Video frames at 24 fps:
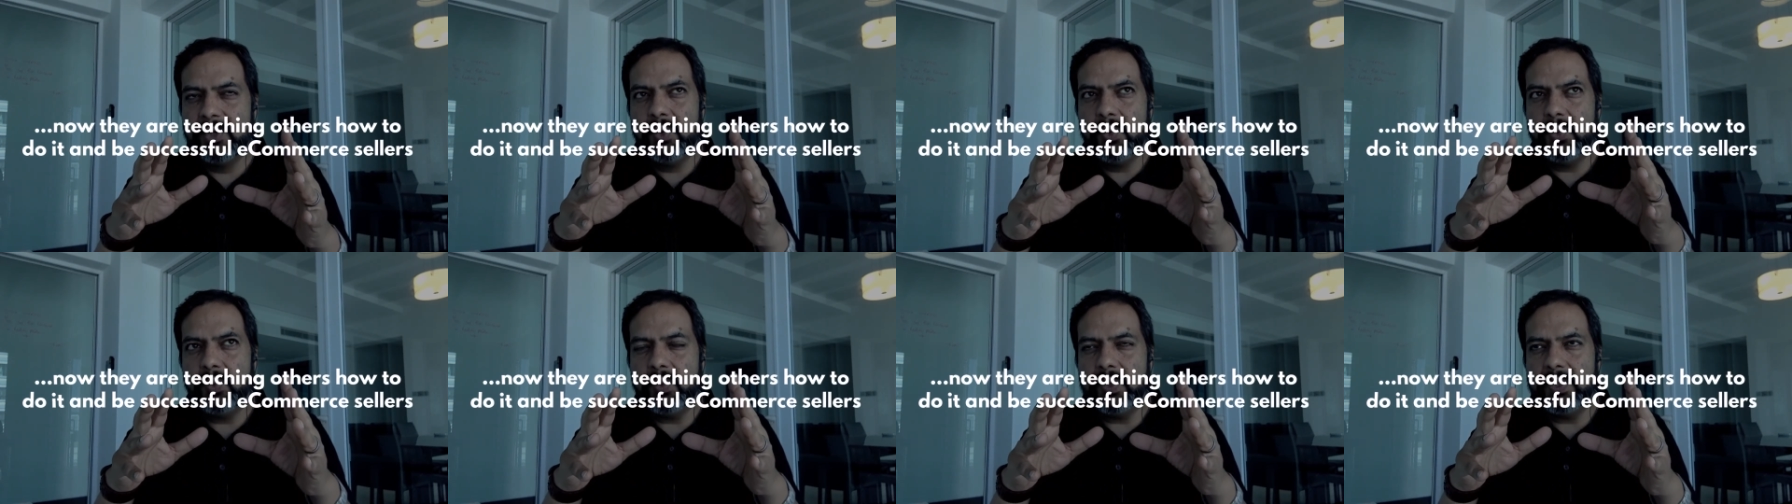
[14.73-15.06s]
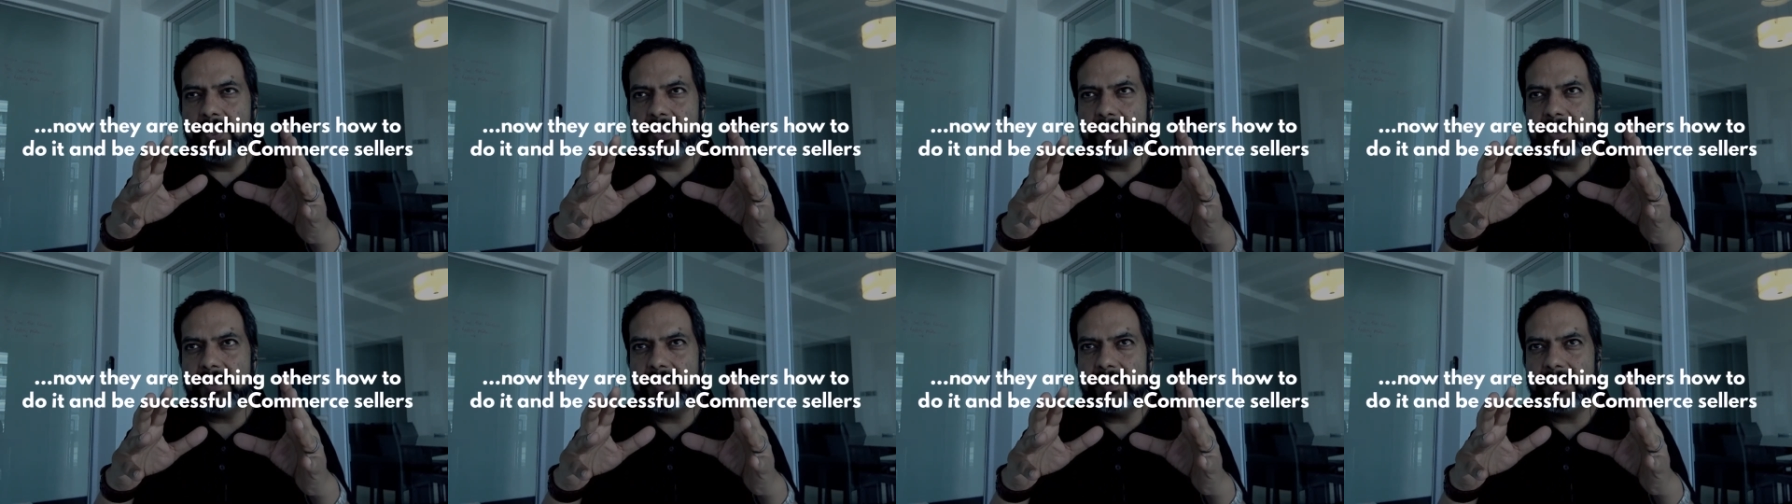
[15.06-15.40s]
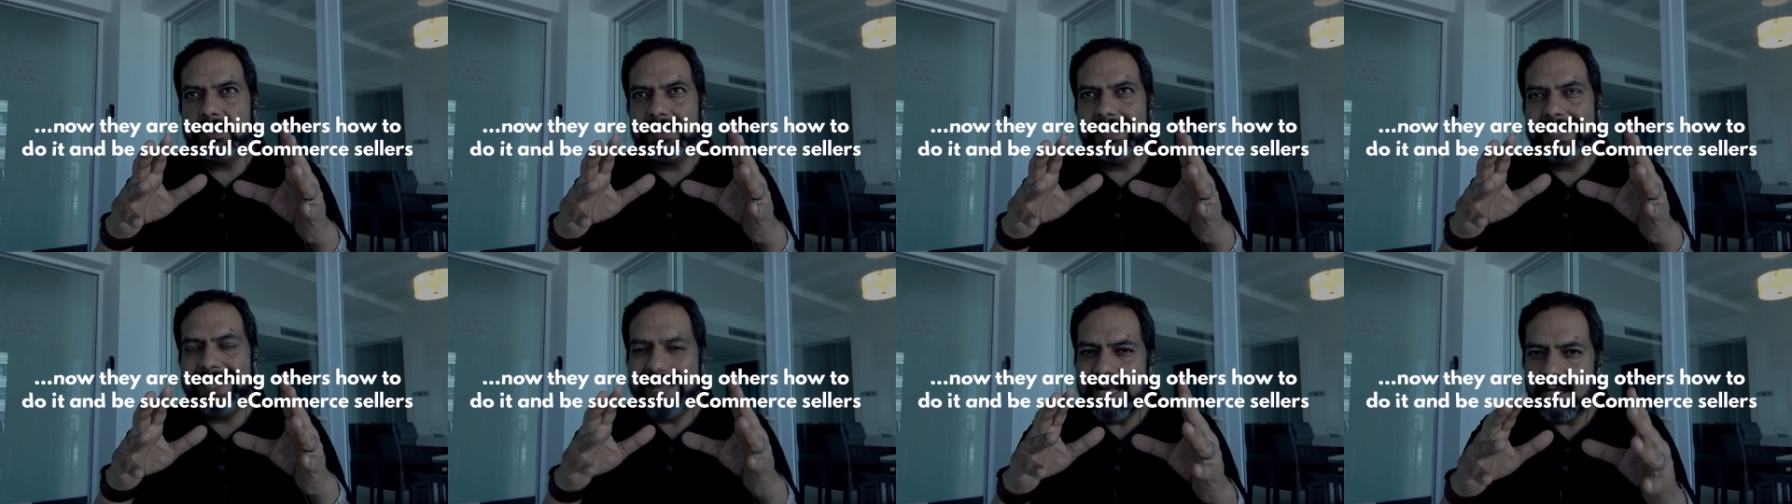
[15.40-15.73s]
will
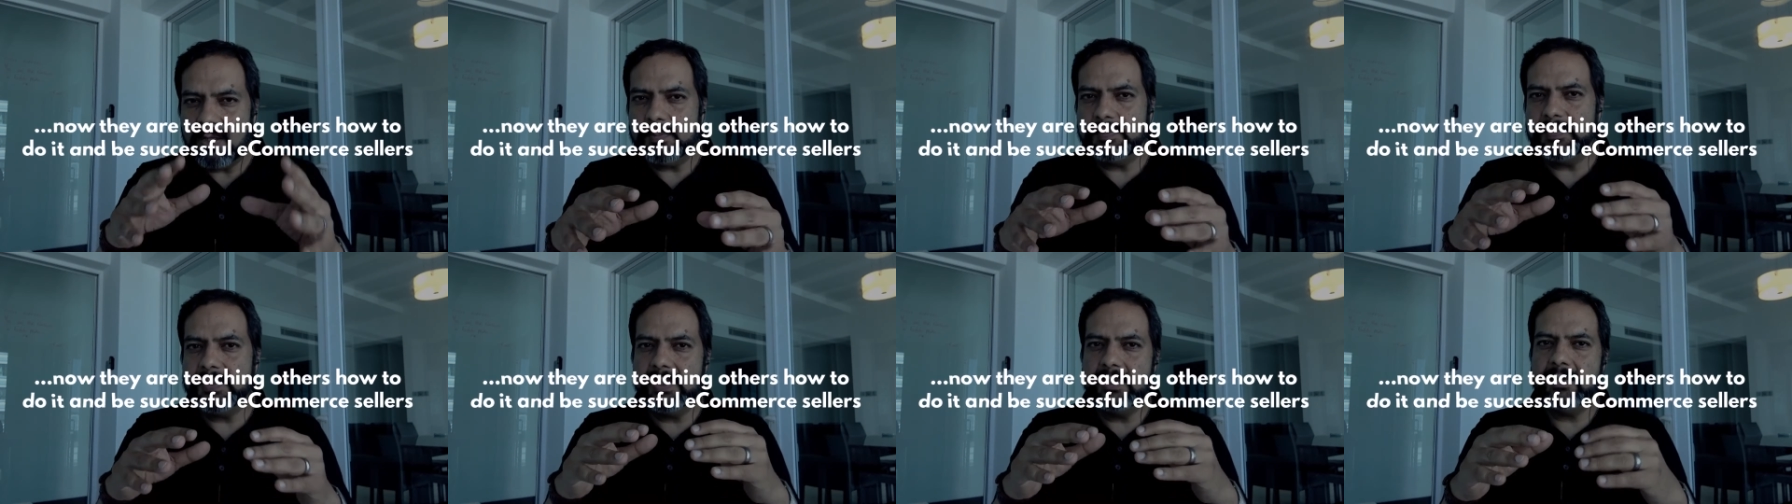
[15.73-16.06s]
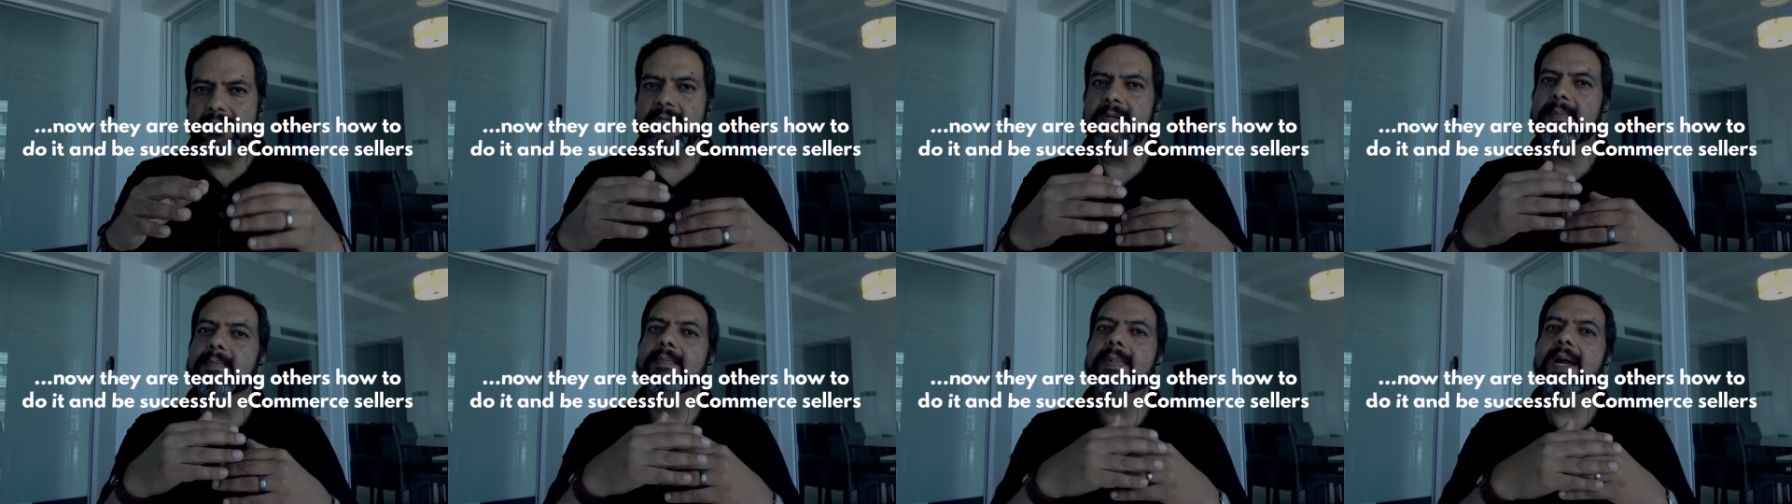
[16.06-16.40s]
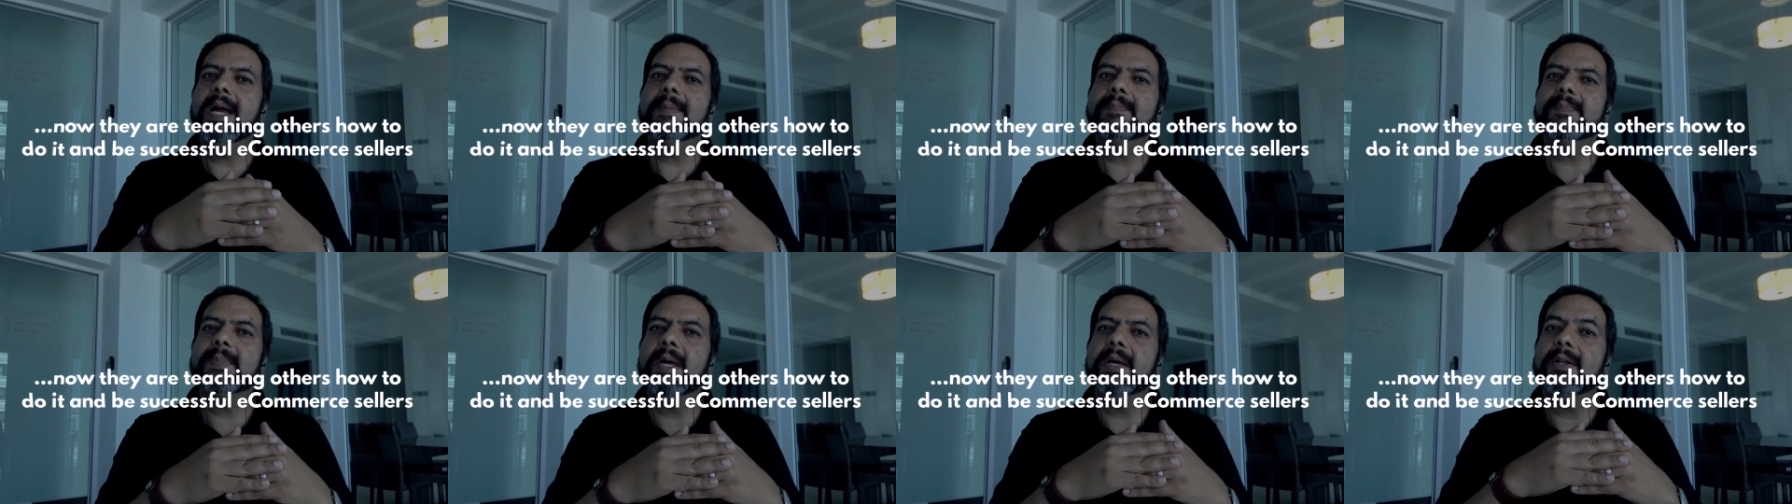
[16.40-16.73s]
help you to
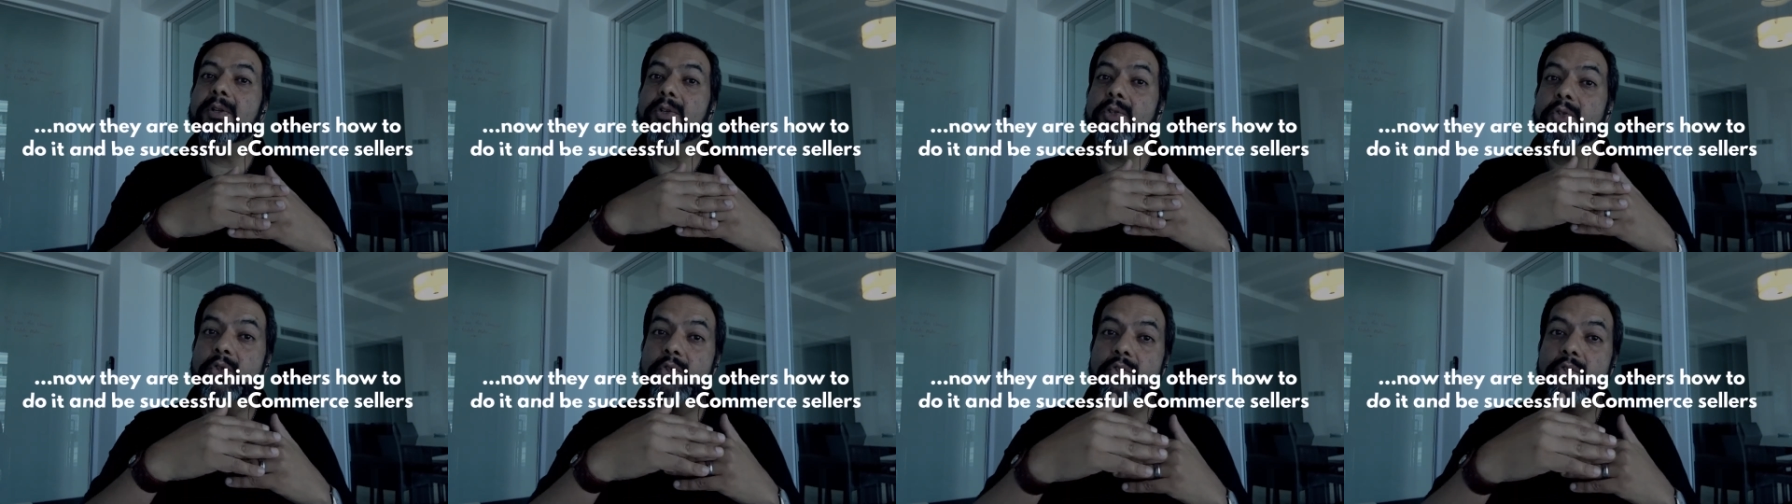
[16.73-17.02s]
map out a